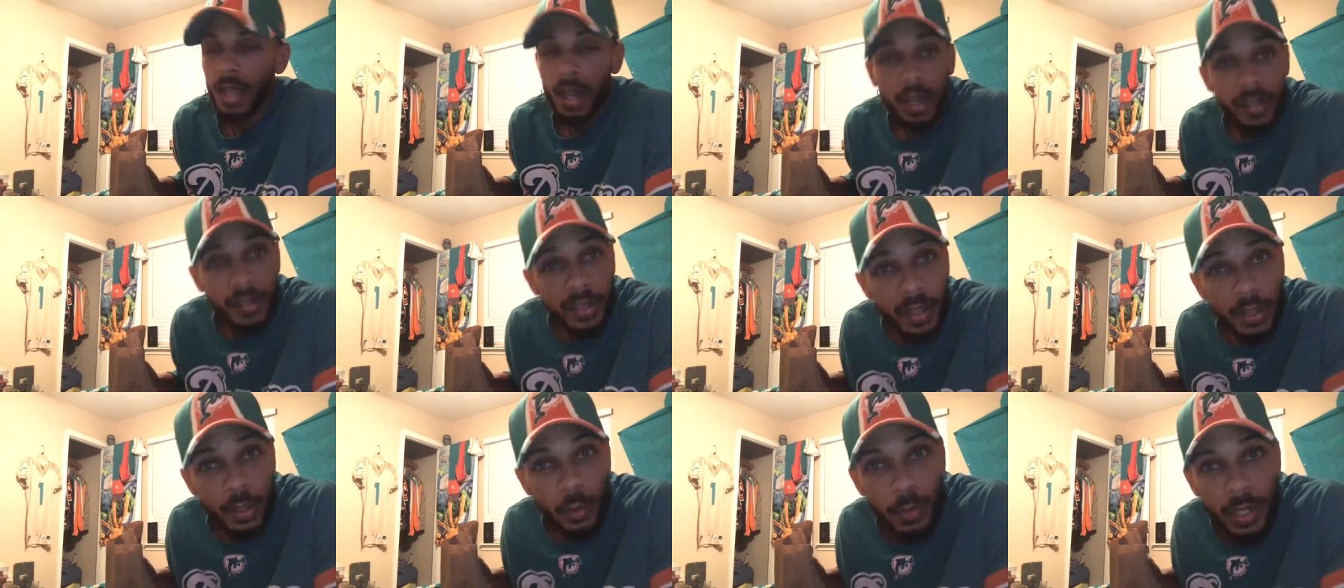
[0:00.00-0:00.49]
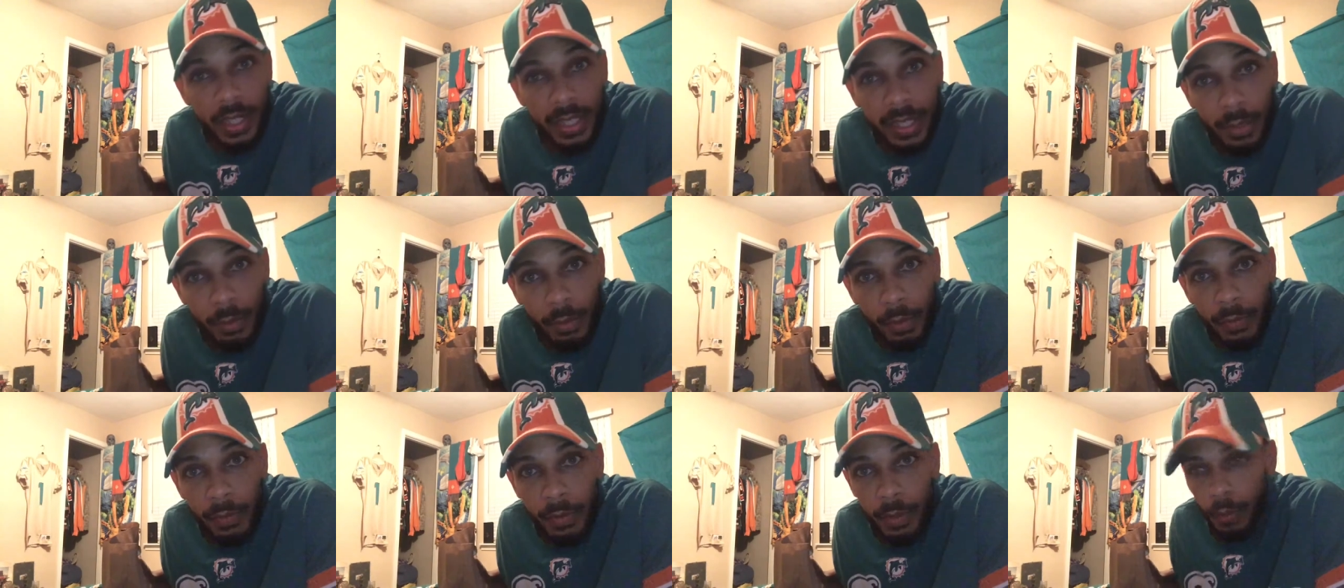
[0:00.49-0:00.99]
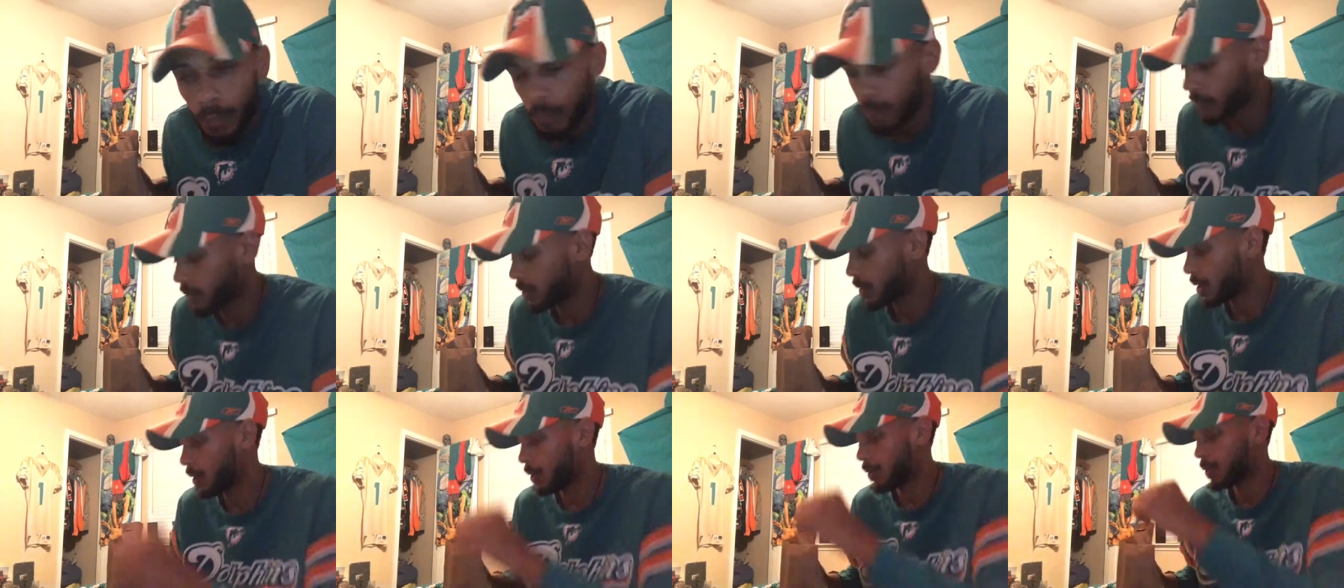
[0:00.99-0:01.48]
another whiskey review.
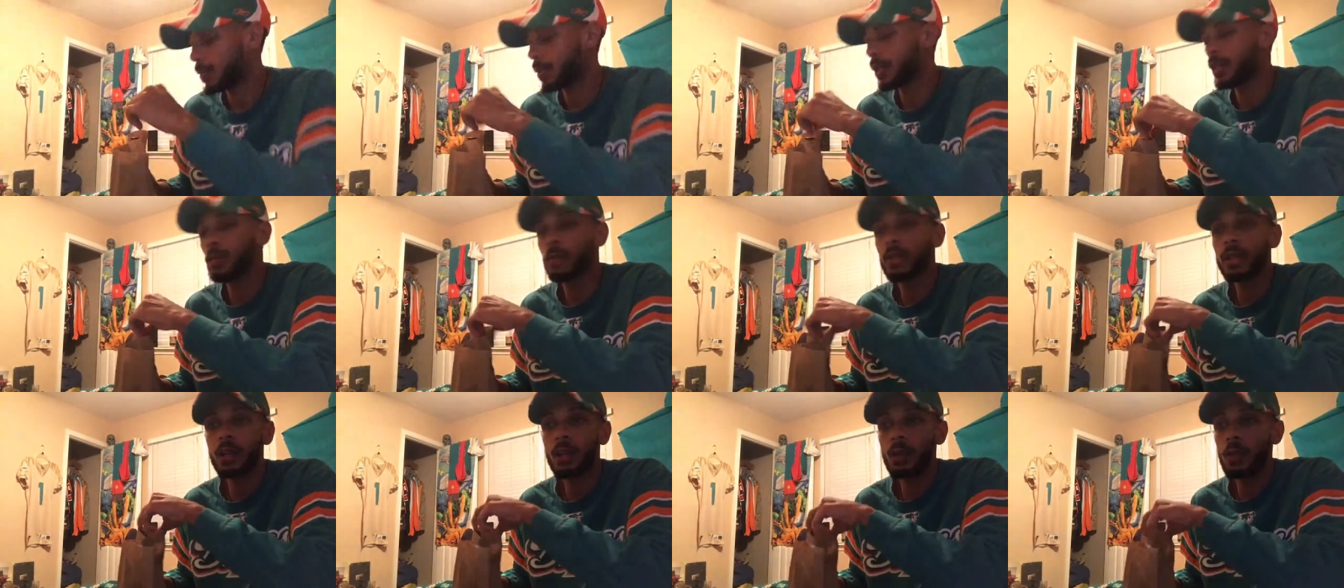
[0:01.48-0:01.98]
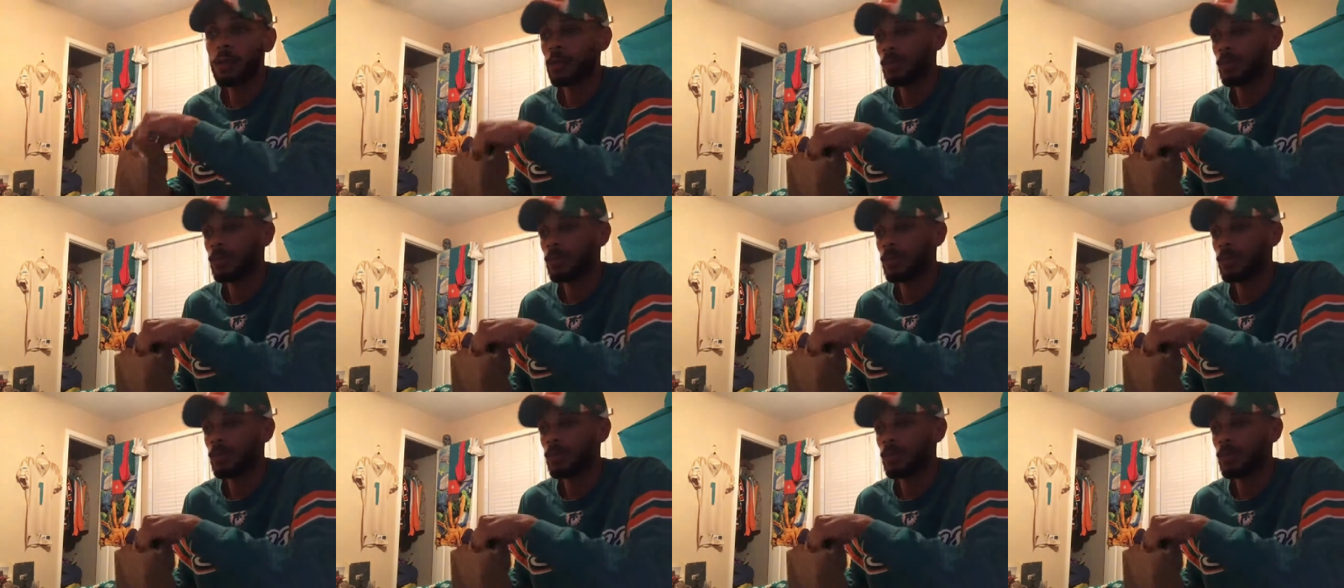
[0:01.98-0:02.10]
So, here we go.